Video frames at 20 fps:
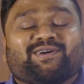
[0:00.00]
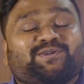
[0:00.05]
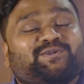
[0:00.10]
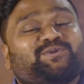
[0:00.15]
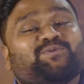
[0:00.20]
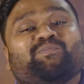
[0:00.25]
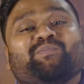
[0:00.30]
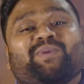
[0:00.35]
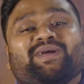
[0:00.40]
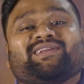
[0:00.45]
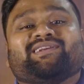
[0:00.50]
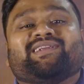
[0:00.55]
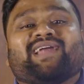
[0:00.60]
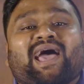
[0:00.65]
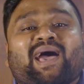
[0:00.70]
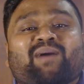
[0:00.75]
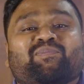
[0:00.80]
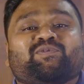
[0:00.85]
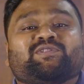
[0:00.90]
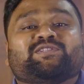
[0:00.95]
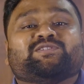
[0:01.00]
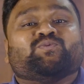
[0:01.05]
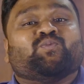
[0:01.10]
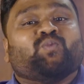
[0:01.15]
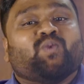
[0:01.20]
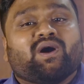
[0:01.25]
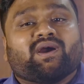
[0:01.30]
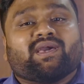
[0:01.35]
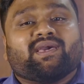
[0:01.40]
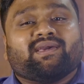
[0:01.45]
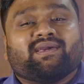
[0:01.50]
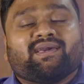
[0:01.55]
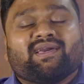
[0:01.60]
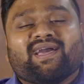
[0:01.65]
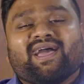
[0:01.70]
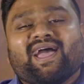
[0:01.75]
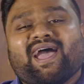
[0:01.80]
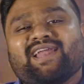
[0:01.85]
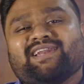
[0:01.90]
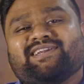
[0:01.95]
to bitten apples working
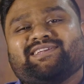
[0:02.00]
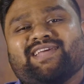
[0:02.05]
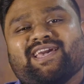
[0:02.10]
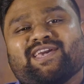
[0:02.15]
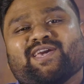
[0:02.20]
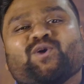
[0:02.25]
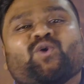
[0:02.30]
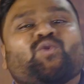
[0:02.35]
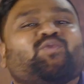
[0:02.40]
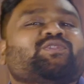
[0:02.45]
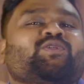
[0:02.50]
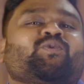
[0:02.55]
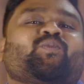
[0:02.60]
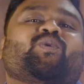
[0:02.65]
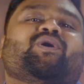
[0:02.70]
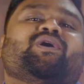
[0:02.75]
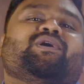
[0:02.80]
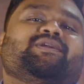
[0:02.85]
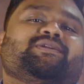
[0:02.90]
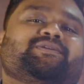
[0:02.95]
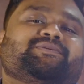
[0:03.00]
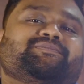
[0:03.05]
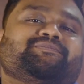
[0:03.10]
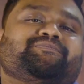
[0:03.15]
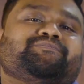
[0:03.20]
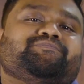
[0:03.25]
and taking over the world.